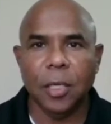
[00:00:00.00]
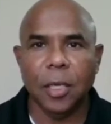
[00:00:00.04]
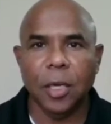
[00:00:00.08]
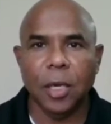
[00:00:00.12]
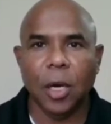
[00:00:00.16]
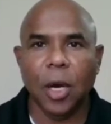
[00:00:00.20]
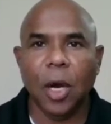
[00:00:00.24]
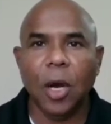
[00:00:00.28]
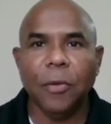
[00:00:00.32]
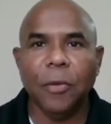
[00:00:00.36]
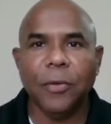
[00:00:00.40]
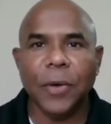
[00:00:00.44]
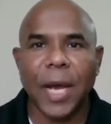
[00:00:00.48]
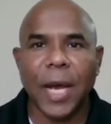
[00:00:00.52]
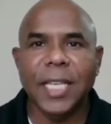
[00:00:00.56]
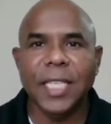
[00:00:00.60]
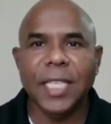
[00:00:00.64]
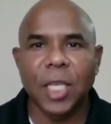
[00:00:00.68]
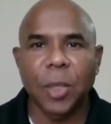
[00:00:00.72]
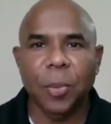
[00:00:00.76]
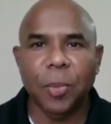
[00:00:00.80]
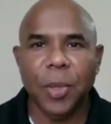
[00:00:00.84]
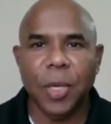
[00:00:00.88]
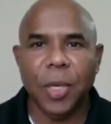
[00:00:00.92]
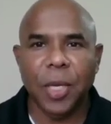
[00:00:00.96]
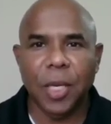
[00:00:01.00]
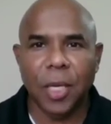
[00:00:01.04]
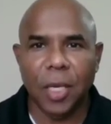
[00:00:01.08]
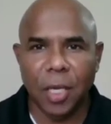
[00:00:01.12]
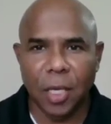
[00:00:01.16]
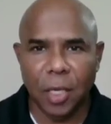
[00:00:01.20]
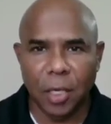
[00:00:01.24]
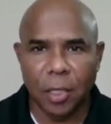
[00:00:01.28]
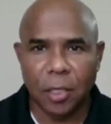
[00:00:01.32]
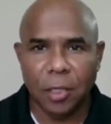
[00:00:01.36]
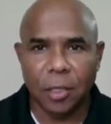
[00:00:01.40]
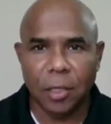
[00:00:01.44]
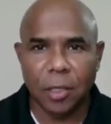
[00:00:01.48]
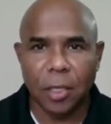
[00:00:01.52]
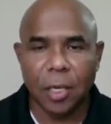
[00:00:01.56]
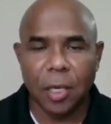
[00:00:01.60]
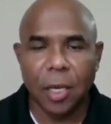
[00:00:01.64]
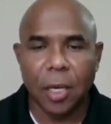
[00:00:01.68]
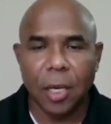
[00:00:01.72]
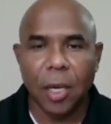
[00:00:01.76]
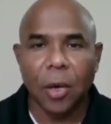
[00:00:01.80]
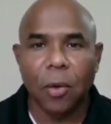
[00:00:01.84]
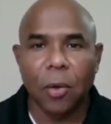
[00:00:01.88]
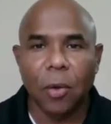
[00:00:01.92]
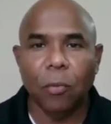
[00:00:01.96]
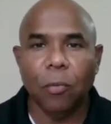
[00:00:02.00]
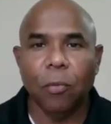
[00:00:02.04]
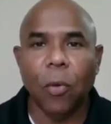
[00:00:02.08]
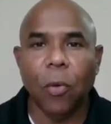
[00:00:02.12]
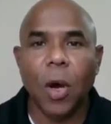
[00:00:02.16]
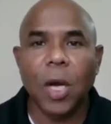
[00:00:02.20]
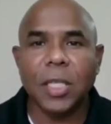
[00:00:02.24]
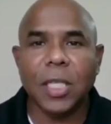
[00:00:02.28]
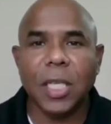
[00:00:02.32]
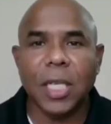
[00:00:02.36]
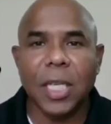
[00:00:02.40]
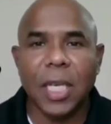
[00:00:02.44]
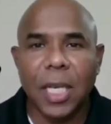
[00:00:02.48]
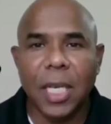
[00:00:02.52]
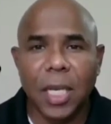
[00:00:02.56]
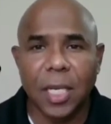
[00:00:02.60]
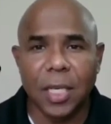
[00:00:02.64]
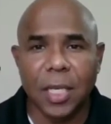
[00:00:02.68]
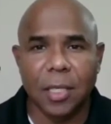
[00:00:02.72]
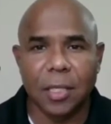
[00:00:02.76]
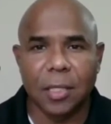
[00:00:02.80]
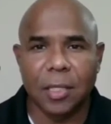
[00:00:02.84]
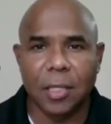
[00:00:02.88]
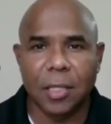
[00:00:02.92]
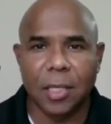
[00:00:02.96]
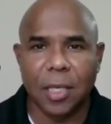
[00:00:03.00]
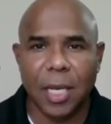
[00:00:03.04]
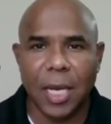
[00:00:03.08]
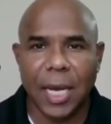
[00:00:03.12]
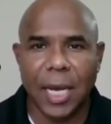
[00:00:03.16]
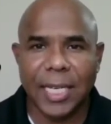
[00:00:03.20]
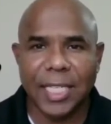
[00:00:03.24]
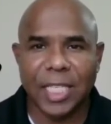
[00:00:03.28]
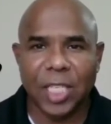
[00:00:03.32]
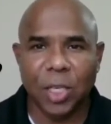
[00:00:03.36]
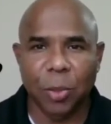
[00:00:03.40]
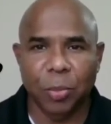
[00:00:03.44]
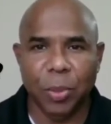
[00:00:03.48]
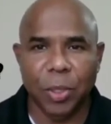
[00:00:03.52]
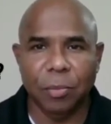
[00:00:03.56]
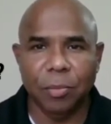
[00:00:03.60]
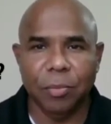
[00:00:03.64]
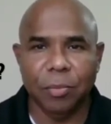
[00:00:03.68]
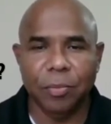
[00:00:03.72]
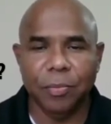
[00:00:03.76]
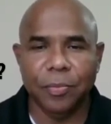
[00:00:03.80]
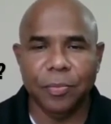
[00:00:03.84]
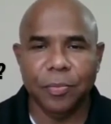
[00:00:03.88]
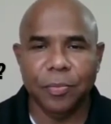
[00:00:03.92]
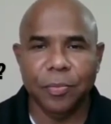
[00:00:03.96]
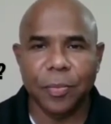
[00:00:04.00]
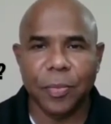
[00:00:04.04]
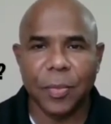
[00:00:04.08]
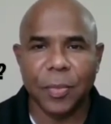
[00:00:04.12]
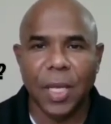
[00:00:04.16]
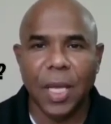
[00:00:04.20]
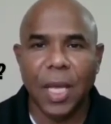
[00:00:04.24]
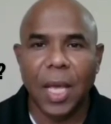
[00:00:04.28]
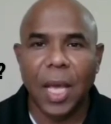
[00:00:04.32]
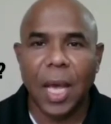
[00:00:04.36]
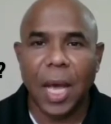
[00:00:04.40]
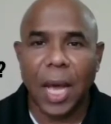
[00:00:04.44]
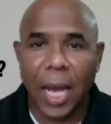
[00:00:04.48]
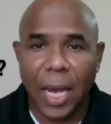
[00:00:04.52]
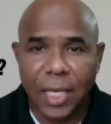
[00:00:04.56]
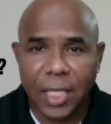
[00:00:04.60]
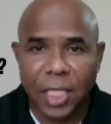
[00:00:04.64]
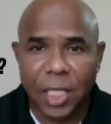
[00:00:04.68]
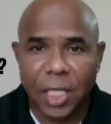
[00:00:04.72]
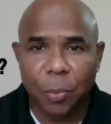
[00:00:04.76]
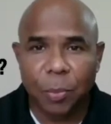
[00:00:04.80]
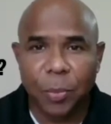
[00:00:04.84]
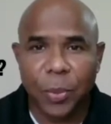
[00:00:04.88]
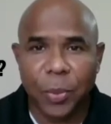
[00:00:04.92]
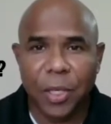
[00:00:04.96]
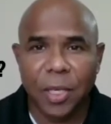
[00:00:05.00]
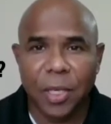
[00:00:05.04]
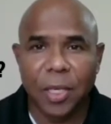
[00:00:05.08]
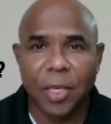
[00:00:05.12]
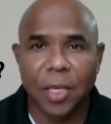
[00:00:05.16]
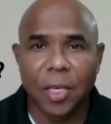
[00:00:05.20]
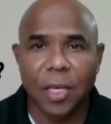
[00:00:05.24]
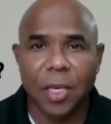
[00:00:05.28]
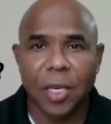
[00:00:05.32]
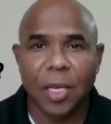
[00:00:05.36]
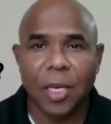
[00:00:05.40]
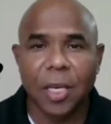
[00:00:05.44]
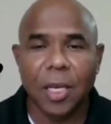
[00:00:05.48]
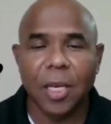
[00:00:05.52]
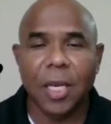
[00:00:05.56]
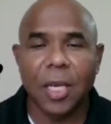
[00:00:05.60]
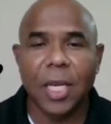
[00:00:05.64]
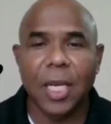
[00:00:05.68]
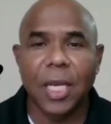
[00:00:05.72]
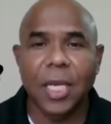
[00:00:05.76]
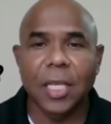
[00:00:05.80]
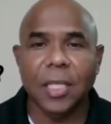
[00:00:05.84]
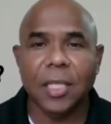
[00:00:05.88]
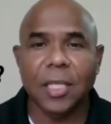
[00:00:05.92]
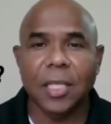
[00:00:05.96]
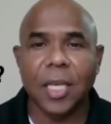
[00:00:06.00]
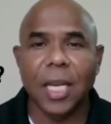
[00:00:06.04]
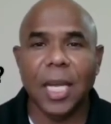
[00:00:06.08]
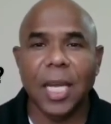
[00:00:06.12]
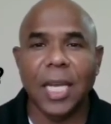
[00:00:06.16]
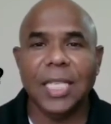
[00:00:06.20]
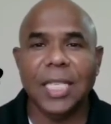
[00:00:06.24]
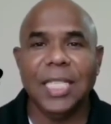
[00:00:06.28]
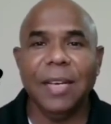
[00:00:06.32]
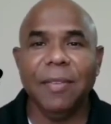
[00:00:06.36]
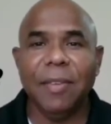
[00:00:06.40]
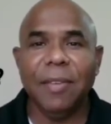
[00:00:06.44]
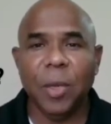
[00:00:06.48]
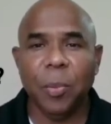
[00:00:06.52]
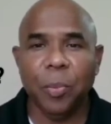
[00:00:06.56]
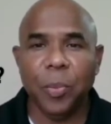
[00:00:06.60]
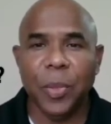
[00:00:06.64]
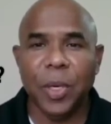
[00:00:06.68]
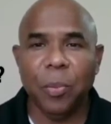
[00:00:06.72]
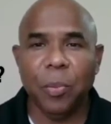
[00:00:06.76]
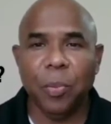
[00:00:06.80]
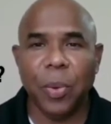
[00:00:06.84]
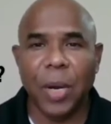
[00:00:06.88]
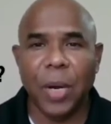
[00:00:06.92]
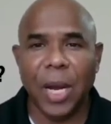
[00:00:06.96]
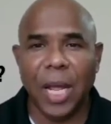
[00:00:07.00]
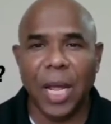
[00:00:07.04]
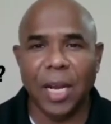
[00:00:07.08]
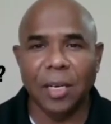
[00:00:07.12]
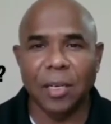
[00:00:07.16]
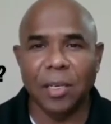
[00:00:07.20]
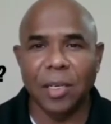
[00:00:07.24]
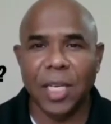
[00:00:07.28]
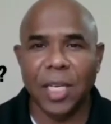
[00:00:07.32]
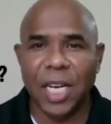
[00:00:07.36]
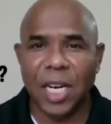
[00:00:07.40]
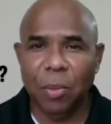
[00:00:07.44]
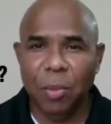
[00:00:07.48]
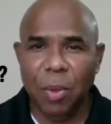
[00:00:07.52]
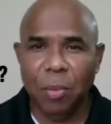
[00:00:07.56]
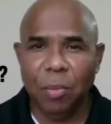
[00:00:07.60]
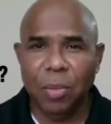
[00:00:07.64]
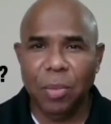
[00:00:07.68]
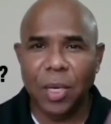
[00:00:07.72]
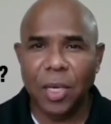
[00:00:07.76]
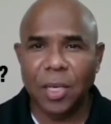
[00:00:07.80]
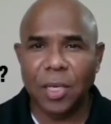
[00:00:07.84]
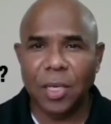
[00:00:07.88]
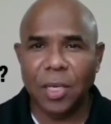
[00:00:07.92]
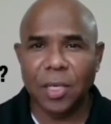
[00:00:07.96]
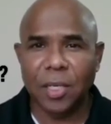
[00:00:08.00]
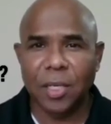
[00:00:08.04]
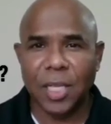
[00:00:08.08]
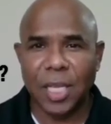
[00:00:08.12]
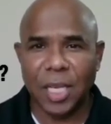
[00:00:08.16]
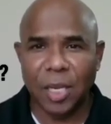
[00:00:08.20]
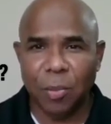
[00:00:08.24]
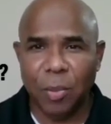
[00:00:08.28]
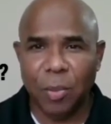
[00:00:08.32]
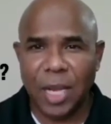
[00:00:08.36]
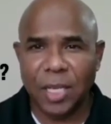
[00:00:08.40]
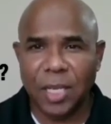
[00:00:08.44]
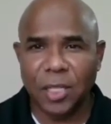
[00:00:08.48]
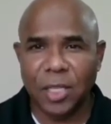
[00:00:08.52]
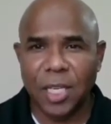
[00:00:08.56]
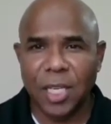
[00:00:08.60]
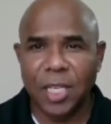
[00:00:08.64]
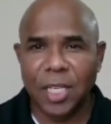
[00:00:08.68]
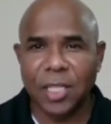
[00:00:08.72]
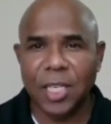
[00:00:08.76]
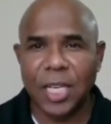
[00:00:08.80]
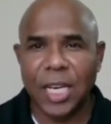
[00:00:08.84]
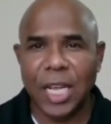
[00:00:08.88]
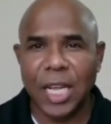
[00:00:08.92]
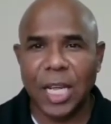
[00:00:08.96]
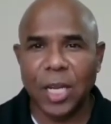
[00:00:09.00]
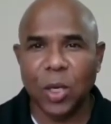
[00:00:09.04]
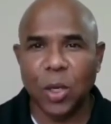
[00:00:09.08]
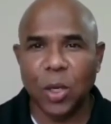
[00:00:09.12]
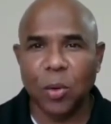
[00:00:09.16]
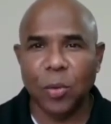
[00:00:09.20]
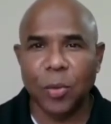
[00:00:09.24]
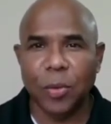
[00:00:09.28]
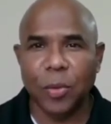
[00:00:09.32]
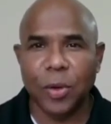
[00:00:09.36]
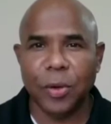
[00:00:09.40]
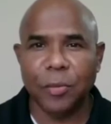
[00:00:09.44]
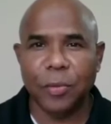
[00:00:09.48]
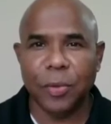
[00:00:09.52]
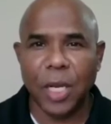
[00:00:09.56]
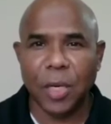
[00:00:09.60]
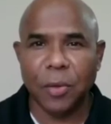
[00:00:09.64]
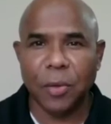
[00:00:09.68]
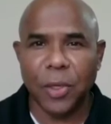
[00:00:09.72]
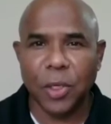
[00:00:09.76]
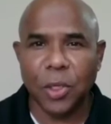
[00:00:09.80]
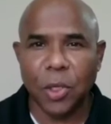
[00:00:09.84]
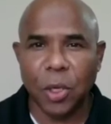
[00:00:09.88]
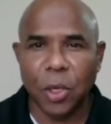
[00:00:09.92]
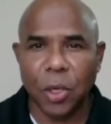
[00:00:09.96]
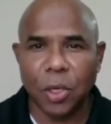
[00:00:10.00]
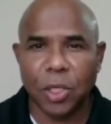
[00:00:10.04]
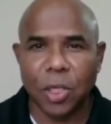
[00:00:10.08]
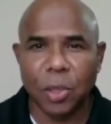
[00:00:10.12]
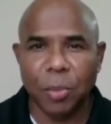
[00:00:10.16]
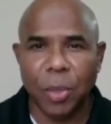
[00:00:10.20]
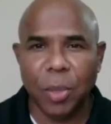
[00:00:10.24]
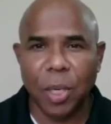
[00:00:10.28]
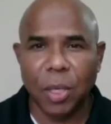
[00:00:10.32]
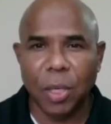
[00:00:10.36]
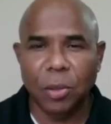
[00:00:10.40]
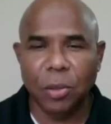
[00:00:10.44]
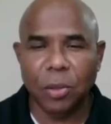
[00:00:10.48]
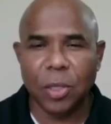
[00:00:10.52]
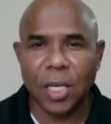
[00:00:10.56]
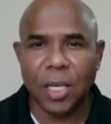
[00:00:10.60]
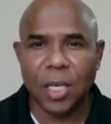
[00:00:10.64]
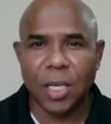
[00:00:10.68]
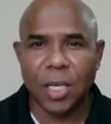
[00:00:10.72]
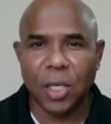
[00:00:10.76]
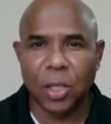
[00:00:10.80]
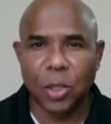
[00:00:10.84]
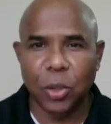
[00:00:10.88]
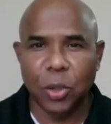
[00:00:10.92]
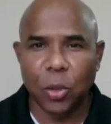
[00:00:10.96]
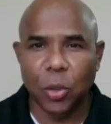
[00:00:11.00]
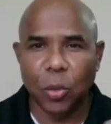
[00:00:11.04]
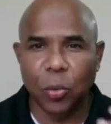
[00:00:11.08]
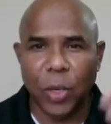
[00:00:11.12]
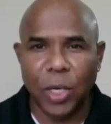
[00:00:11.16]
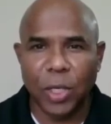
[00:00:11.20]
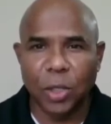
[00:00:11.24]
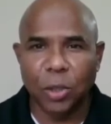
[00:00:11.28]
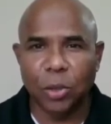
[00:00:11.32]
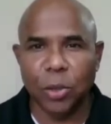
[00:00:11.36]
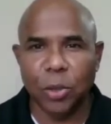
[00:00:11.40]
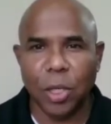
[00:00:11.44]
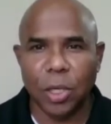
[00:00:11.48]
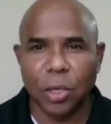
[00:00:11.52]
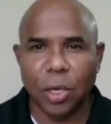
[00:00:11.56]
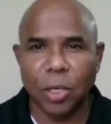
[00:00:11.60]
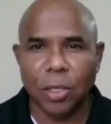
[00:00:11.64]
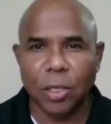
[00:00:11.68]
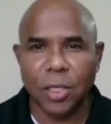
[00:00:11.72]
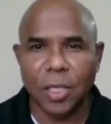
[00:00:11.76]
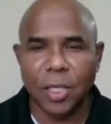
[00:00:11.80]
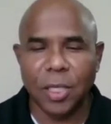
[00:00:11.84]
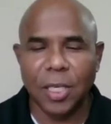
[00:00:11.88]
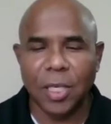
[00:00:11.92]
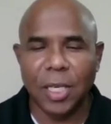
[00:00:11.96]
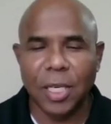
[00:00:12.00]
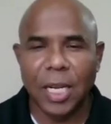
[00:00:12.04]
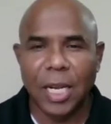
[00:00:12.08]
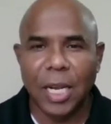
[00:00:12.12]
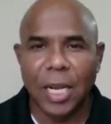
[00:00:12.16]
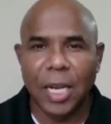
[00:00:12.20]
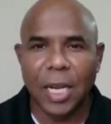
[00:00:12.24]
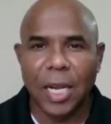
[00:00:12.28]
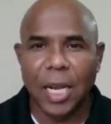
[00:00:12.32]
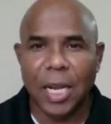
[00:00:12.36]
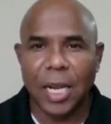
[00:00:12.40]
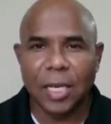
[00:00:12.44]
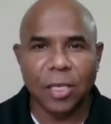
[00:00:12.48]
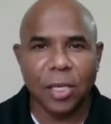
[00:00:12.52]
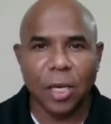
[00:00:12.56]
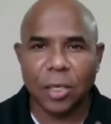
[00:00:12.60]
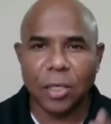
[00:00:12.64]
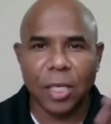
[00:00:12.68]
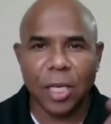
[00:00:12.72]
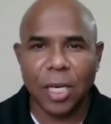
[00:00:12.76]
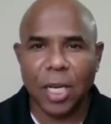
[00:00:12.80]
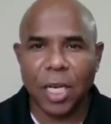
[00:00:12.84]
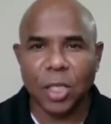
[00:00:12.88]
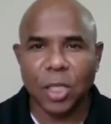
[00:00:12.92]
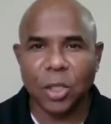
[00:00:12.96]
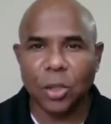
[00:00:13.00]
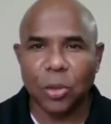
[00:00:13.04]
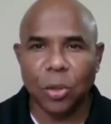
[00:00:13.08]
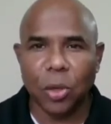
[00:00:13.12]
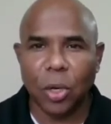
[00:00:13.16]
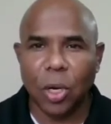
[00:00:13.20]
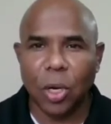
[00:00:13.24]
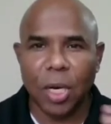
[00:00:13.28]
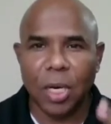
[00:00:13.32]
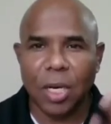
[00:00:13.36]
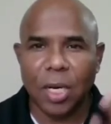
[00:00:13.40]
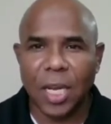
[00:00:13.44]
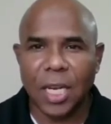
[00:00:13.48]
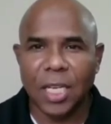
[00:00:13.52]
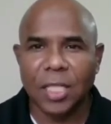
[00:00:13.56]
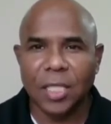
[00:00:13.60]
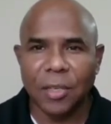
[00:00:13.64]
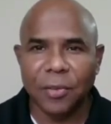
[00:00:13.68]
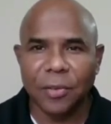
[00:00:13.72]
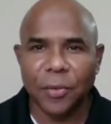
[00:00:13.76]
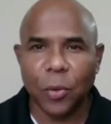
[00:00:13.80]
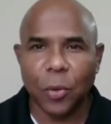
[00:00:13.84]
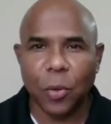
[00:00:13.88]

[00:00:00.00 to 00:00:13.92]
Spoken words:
of ICP is, what is ICP? ICP is a development plan. Remember the imaginary scenario that we talked about? You went to a doctor and doctor asked you all kinds of